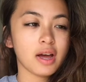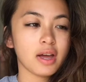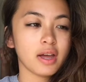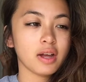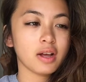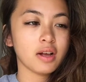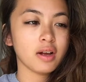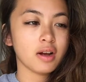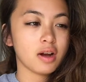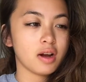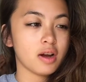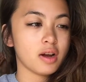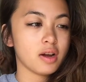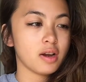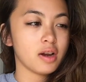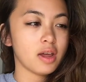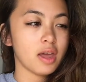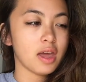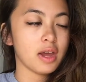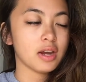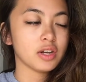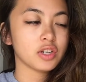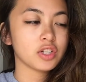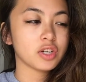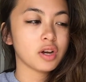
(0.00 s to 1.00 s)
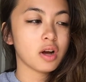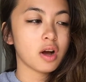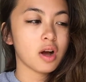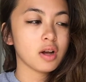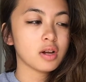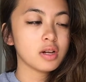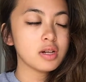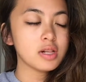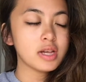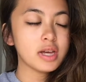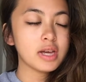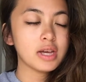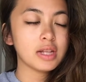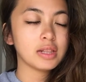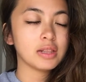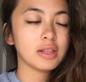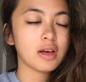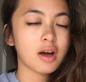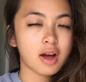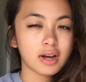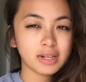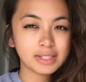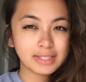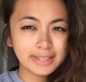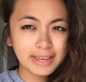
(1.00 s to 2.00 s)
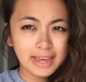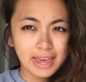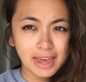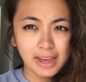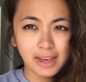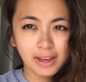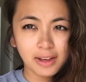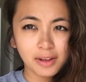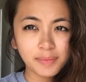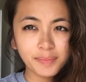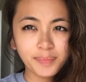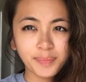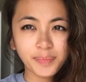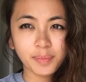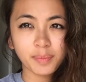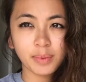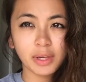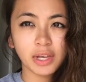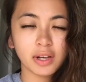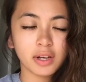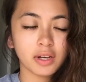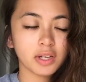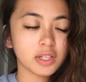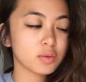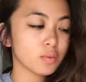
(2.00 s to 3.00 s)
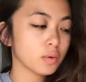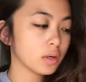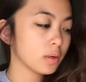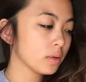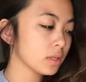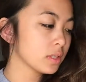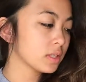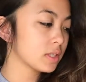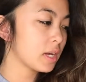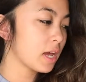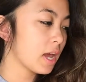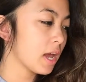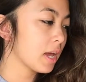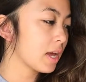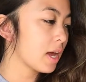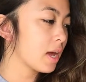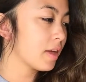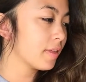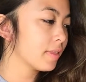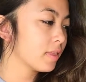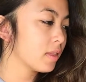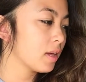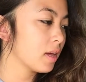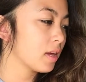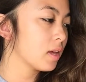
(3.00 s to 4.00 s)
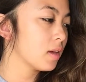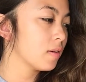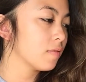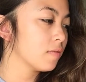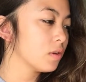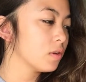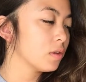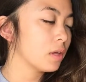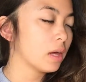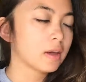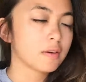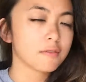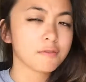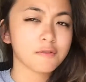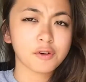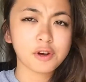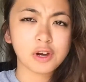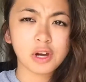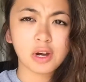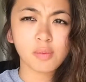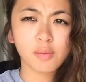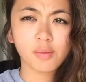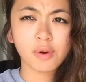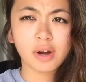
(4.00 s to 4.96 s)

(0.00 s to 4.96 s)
I got a chocolate latte because where we're staying at, they give you like free